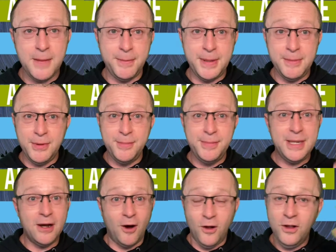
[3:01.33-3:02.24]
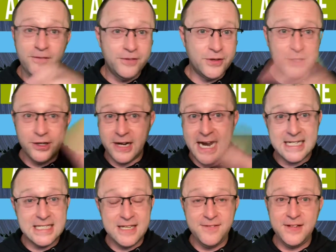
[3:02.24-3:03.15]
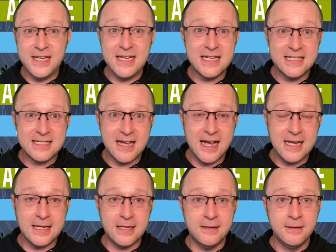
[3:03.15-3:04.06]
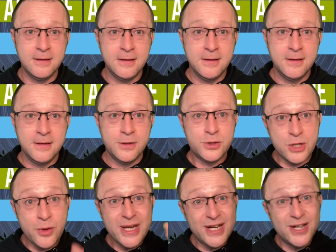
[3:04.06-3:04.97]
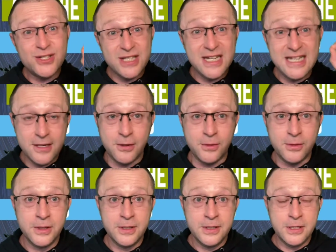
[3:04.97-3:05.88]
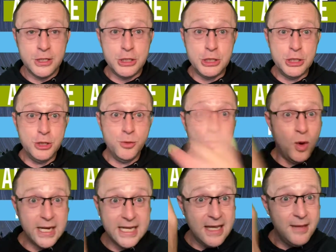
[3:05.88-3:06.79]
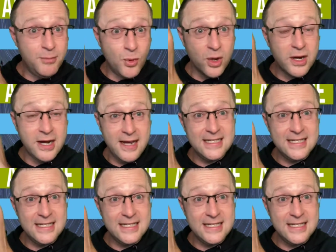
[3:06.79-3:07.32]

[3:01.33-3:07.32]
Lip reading: So here's the deal. Do you want to get more content created and blow it up? Do you want to be seen more?